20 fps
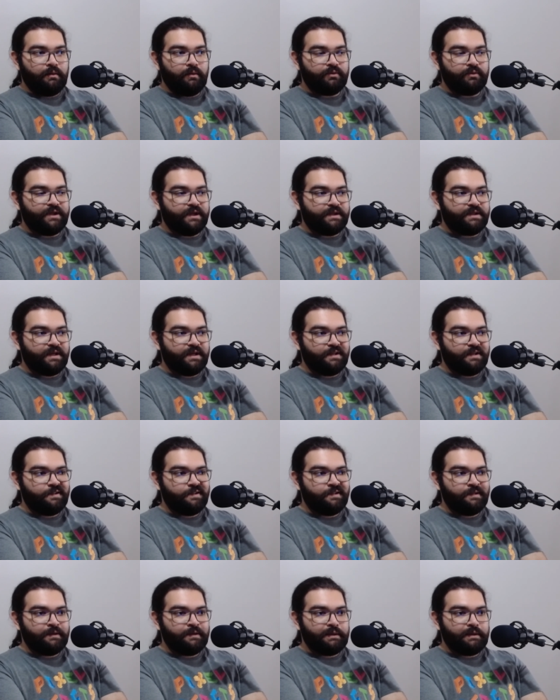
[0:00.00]
Oh, they can
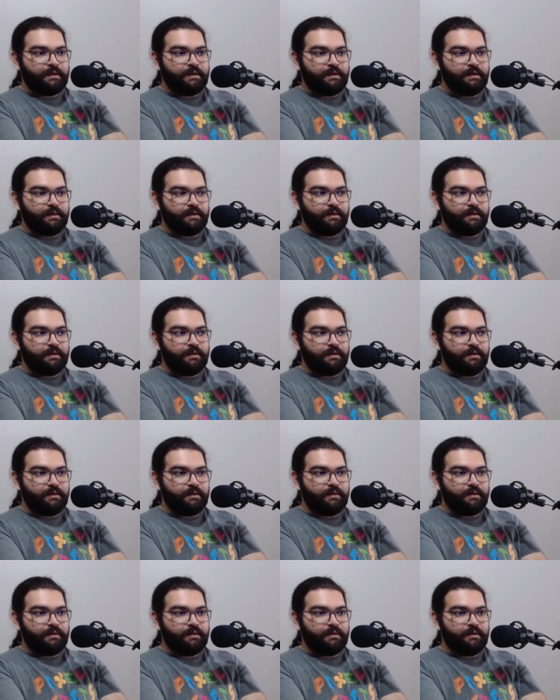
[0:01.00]
he
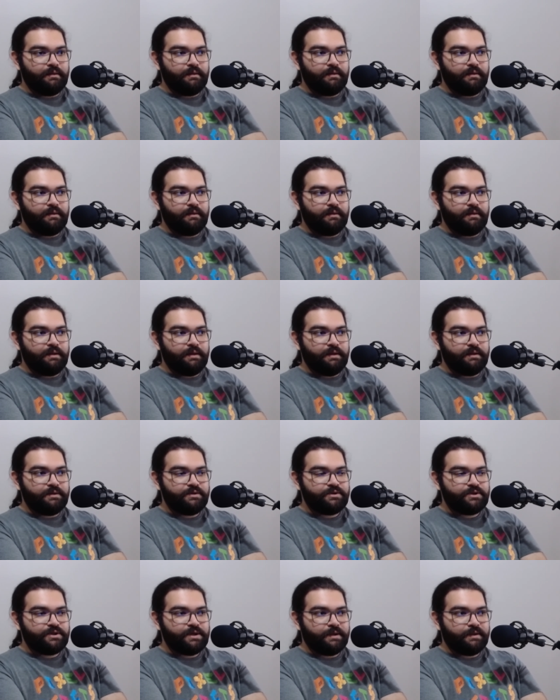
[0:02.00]
hear
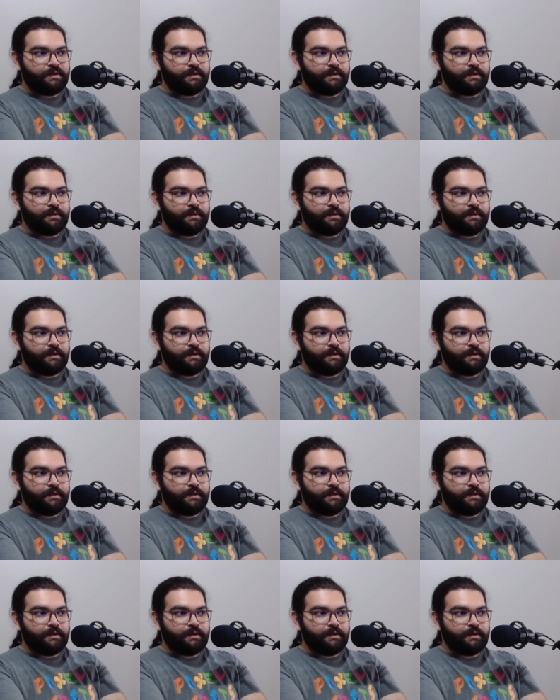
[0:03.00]
each other.